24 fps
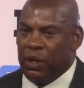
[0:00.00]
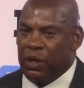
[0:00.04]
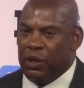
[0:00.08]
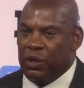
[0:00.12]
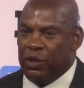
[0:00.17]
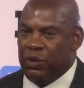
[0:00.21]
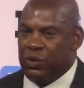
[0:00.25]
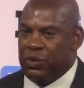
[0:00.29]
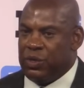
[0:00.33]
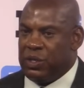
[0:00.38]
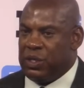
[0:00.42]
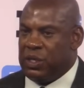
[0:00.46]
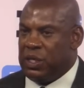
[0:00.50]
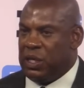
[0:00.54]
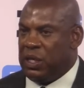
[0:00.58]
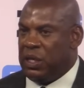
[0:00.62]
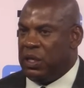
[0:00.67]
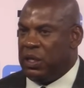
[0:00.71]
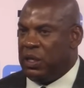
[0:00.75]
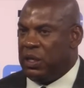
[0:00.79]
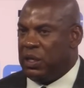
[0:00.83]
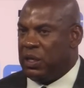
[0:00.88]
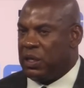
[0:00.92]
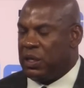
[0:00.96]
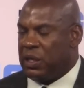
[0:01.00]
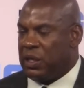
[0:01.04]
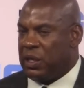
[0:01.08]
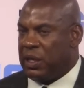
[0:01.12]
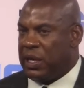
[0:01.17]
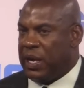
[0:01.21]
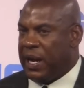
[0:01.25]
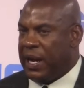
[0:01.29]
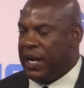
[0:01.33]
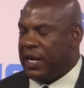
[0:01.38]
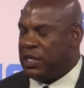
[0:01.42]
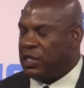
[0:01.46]
you see
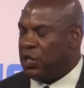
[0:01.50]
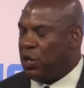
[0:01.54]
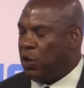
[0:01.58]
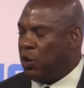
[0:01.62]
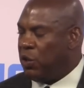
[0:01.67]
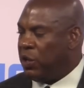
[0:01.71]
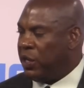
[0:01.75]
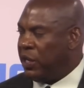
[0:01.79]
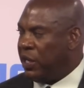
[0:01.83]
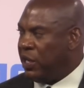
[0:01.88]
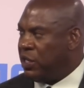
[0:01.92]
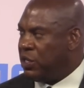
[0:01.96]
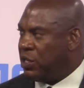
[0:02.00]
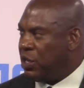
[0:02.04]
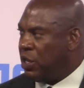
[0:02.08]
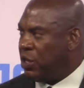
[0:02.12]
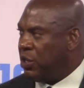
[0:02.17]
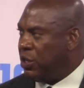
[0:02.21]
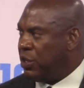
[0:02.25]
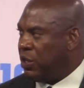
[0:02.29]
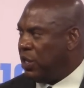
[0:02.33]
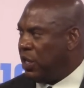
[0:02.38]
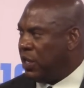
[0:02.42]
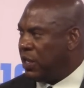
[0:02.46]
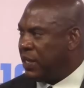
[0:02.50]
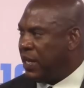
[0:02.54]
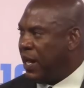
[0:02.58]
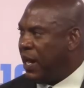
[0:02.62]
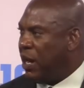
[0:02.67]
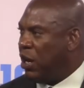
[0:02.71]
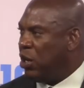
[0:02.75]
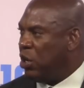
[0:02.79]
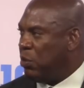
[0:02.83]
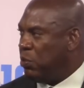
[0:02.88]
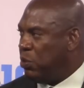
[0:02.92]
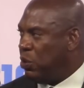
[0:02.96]
guys holding each other
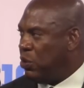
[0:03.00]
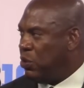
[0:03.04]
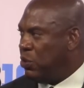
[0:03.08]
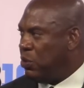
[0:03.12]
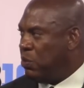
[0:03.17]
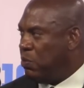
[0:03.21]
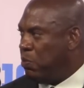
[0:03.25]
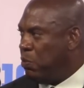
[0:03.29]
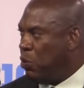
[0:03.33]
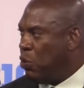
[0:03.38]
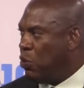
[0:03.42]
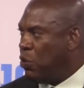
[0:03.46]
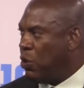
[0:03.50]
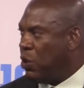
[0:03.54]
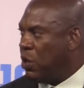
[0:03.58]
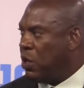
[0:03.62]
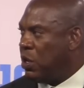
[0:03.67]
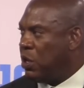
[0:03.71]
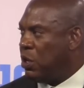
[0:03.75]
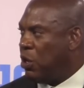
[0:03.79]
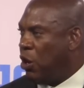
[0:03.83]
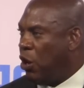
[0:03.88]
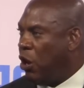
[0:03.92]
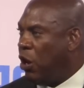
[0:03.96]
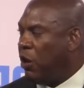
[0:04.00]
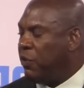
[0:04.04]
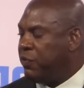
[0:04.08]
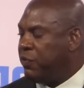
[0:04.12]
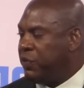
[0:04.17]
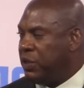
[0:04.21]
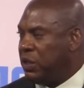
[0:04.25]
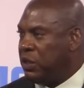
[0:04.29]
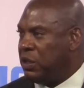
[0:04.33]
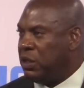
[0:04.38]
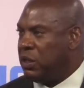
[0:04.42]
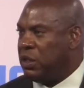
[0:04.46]
accountable more
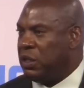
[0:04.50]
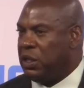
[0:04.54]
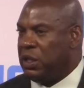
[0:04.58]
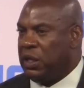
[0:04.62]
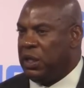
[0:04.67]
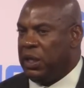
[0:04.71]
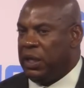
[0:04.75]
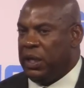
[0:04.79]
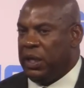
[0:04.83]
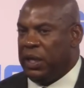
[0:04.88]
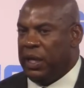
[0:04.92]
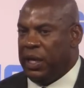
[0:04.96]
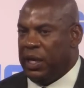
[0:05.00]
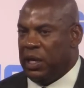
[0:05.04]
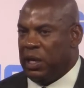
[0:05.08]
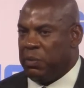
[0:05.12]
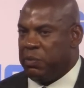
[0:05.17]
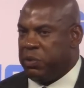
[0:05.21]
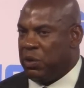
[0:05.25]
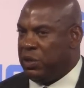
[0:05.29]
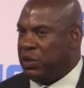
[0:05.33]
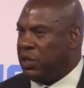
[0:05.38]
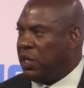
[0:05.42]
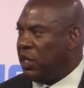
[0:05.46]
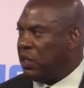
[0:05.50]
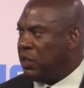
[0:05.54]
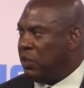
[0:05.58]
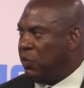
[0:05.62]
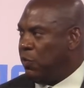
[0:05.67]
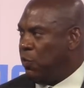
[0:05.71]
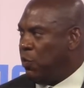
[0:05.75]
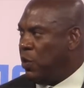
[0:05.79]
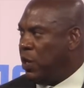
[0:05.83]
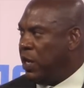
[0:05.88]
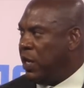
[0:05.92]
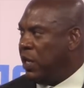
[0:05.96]
often in a
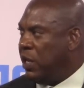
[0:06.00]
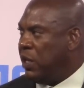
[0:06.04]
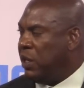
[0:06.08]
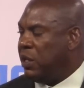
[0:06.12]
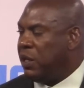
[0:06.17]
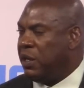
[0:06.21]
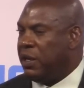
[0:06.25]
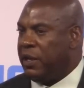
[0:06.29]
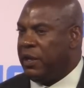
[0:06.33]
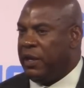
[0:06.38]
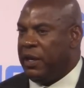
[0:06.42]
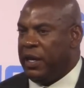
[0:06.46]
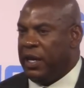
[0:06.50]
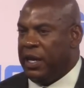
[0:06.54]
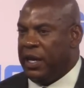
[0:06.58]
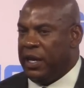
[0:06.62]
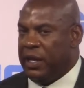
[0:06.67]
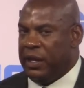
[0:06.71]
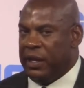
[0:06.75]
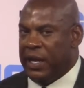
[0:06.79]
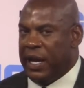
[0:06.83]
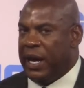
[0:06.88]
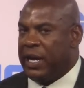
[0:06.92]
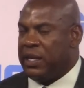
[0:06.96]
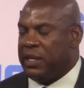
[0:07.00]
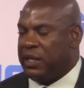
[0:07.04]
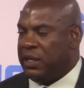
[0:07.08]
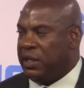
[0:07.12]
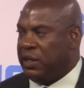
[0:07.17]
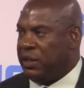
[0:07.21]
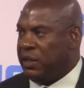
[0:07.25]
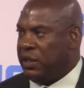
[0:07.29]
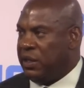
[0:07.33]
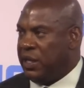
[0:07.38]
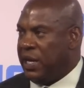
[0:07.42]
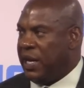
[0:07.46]
productive way, and that
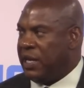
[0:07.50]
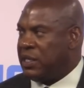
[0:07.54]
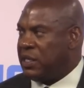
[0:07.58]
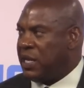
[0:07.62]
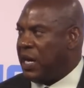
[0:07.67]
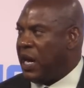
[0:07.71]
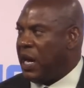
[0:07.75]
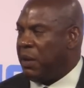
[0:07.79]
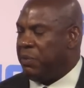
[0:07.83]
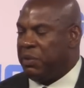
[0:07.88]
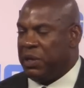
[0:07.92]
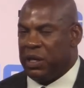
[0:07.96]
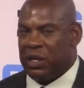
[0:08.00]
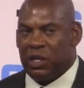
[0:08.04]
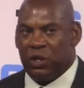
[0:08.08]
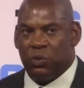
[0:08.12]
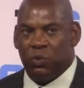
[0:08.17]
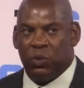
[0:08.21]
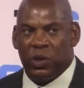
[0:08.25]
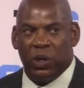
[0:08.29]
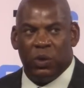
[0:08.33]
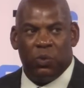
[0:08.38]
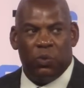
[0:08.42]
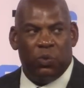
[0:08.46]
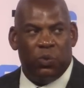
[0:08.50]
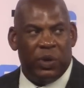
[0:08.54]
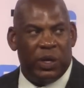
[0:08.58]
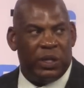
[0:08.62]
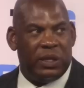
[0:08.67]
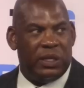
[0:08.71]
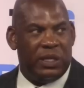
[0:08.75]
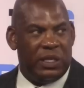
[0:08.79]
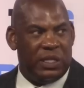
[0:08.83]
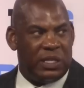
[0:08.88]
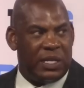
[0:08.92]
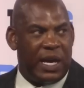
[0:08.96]
that's happening because we're with
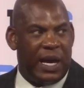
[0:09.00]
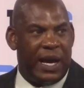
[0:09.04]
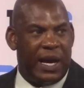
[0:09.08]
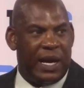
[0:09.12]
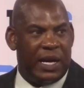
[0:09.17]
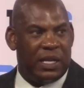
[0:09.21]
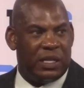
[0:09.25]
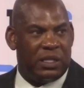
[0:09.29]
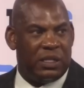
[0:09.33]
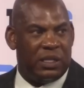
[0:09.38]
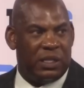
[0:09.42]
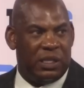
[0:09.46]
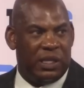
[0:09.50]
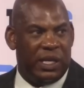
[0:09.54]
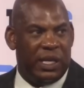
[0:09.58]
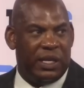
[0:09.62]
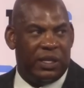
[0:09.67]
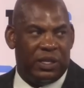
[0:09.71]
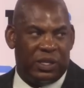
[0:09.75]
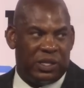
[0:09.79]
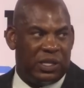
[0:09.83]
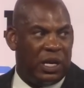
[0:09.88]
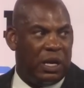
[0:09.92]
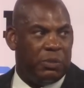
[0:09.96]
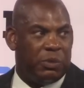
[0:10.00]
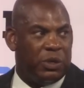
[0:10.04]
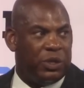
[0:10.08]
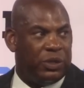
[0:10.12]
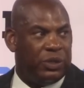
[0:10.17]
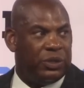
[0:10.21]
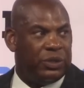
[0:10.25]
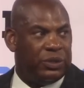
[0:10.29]
these guys in the summer,